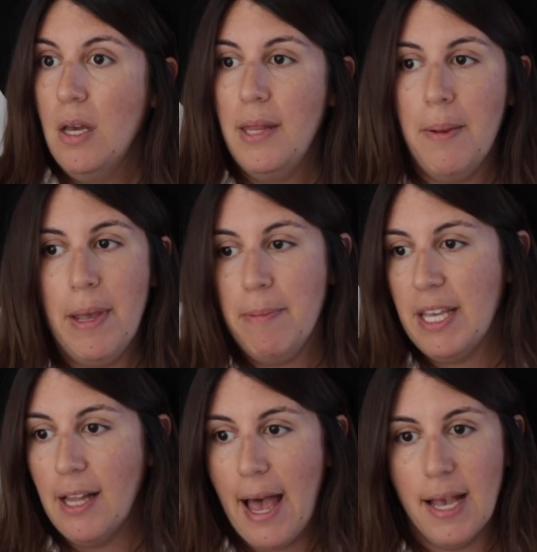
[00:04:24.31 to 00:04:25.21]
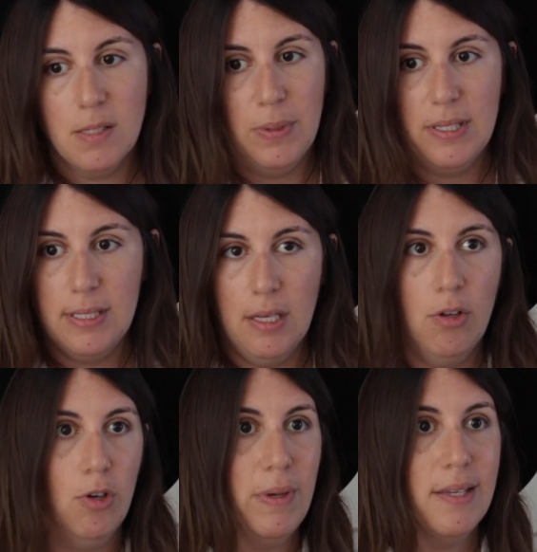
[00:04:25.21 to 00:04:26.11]
They may be glass, but
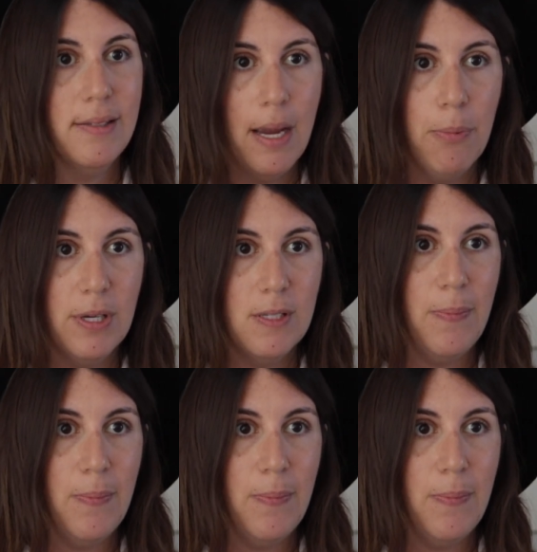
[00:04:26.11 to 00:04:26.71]
still it'll be a separate